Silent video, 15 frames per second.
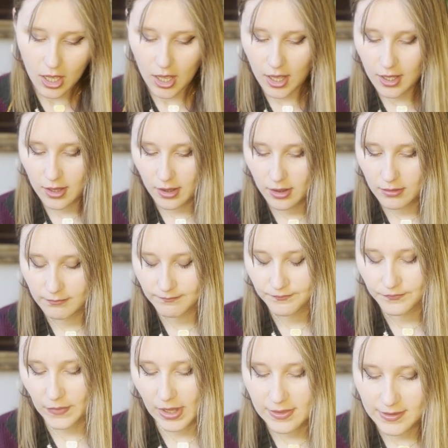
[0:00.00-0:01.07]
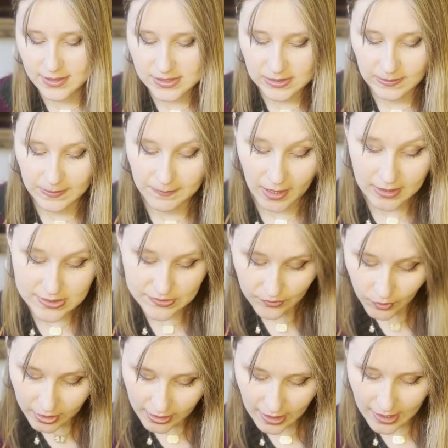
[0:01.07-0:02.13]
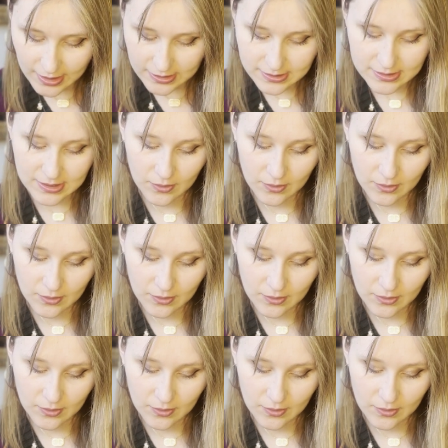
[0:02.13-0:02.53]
And that's going to be minus 40x.